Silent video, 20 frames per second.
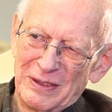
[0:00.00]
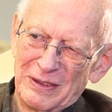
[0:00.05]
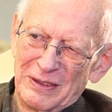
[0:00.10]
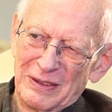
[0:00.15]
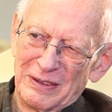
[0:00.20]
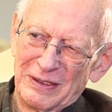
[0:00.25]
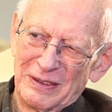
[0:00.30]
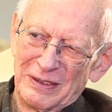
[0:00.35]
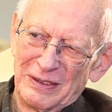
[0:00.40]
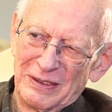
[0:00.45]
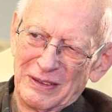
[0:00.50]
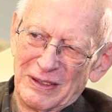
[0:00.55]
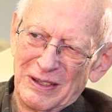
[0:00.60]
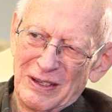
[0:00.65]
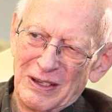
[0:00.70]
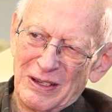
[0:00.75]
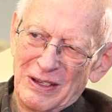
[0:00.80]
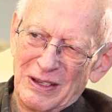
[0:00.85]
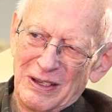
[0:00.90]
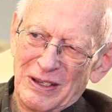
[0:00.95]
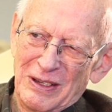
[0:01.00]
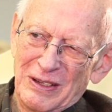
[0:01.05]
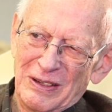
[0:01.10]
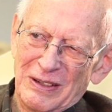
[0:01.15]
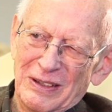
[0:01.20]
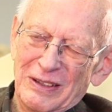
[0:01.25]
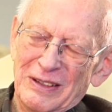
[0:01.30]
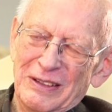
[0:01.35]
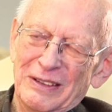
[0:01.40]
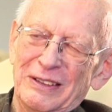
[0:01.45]
the bomb being
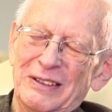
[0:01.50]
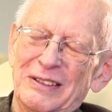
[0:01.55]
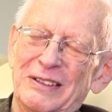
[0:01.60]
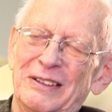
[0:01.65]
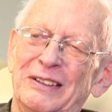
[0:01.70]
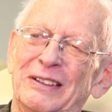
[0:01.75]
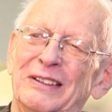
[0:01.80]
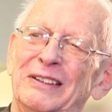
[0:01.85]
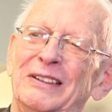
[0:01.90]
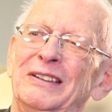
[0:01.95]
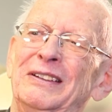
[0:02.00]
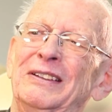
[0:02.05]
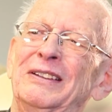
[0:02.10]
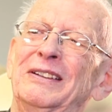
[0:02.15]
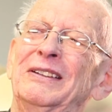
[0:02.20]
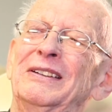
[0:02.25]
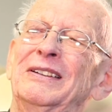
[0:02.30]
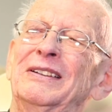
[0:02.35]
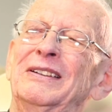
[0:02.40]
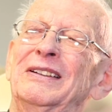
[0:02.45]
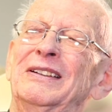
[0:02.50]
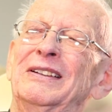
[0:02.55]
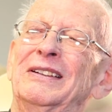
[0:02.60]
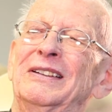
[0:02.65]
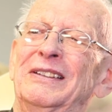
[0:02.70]
dropped in Japan.